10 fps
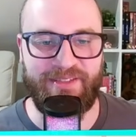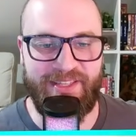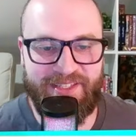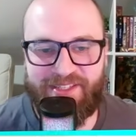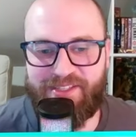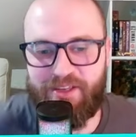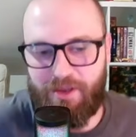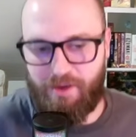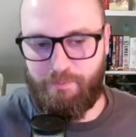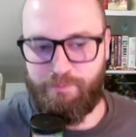This
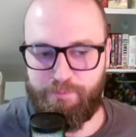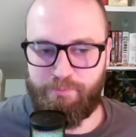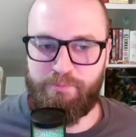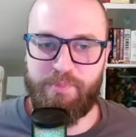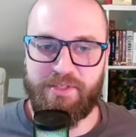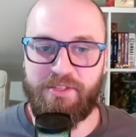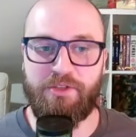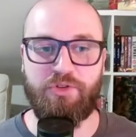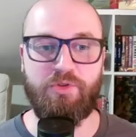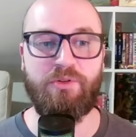is
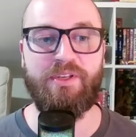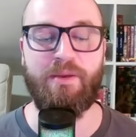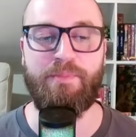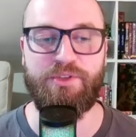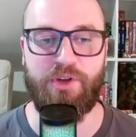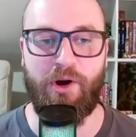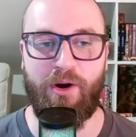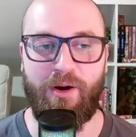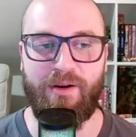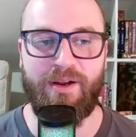truly a
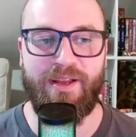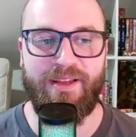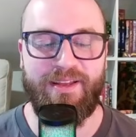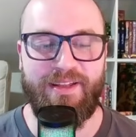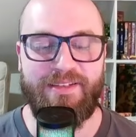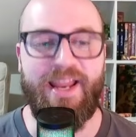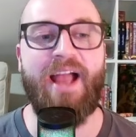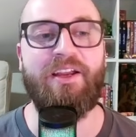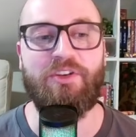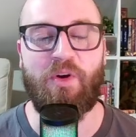bizarre
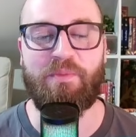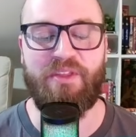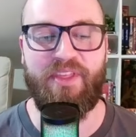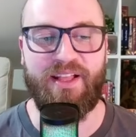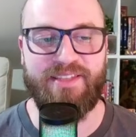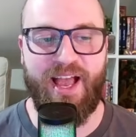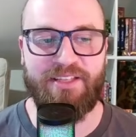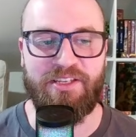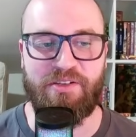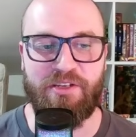deck in terms of the thing it's
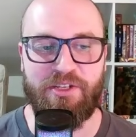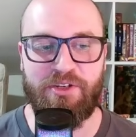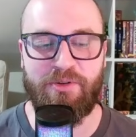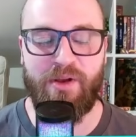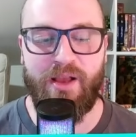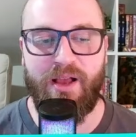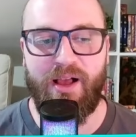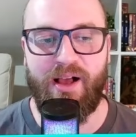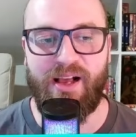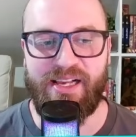asking you to do.
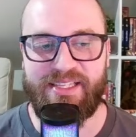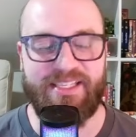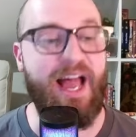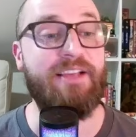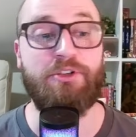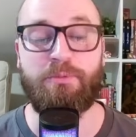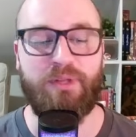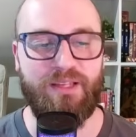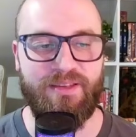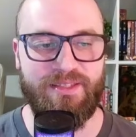Sizer
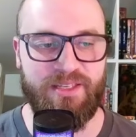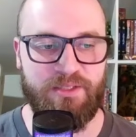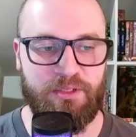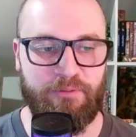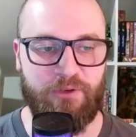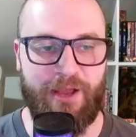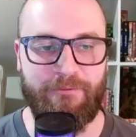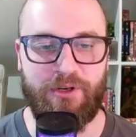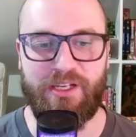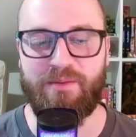played this list for
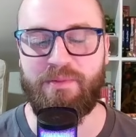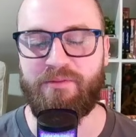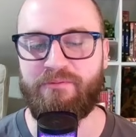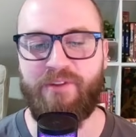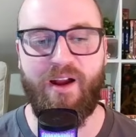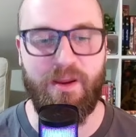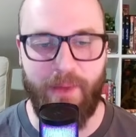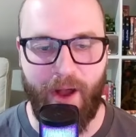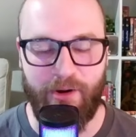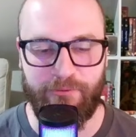forever. It can be very
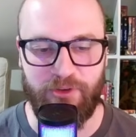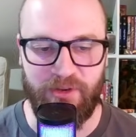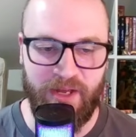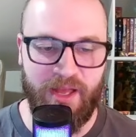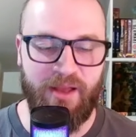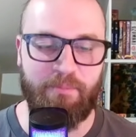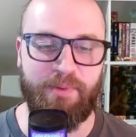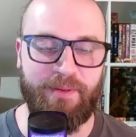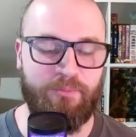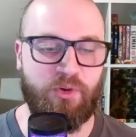powerful,
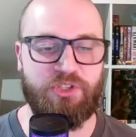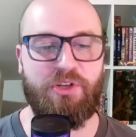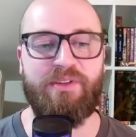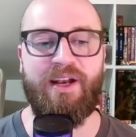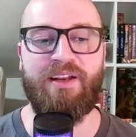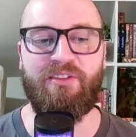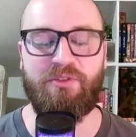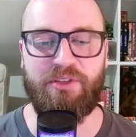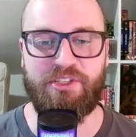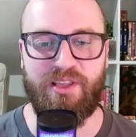but more so than any other
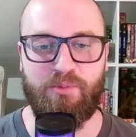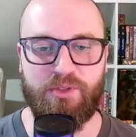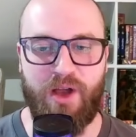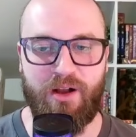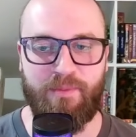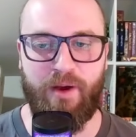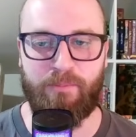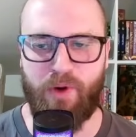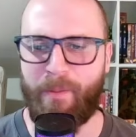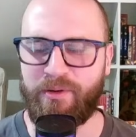list that we'll talk about
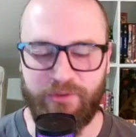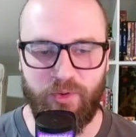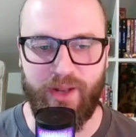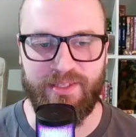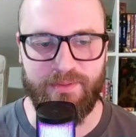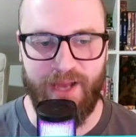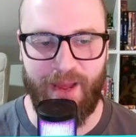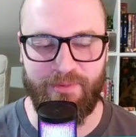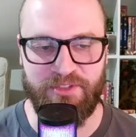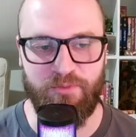probably for quite some time,
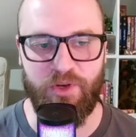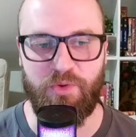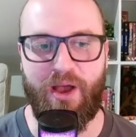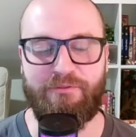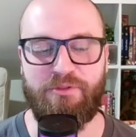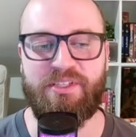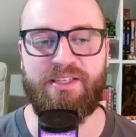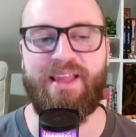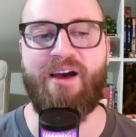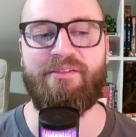this is one you have to sit
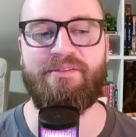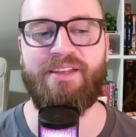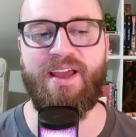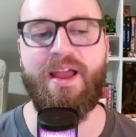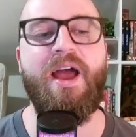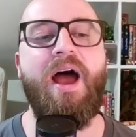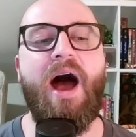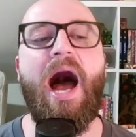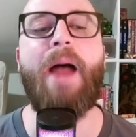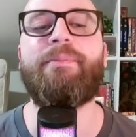down and say,
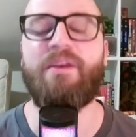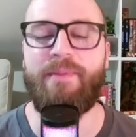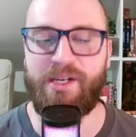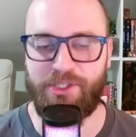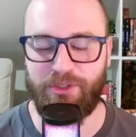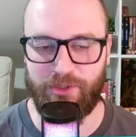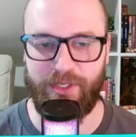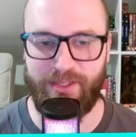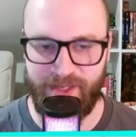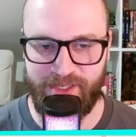I'm committed to
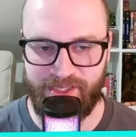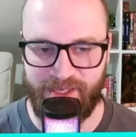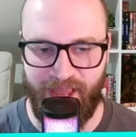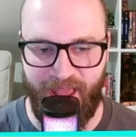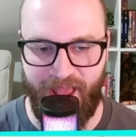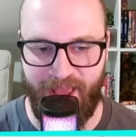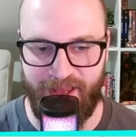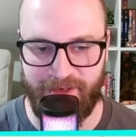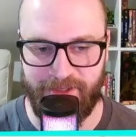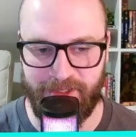learning this,
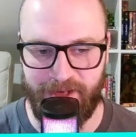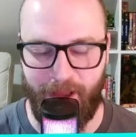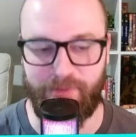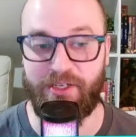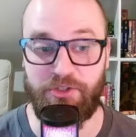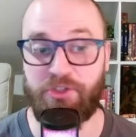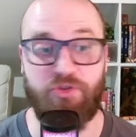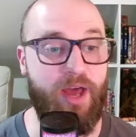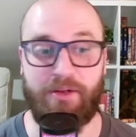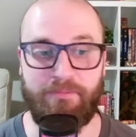and I'm going to just
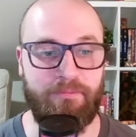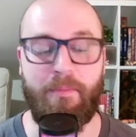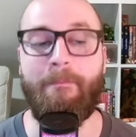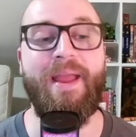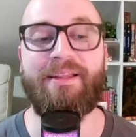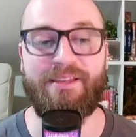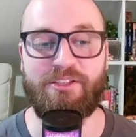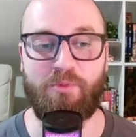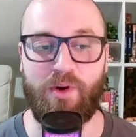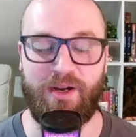try to make this
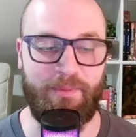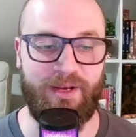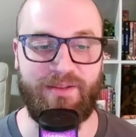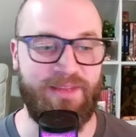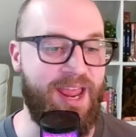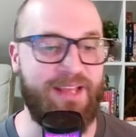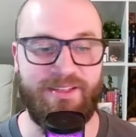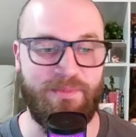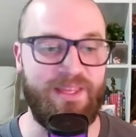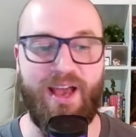work. I'm going to take
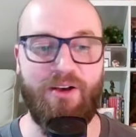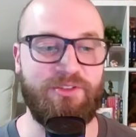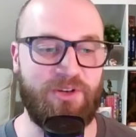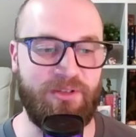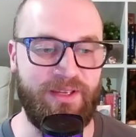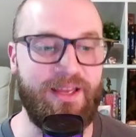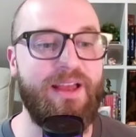some of the L's early.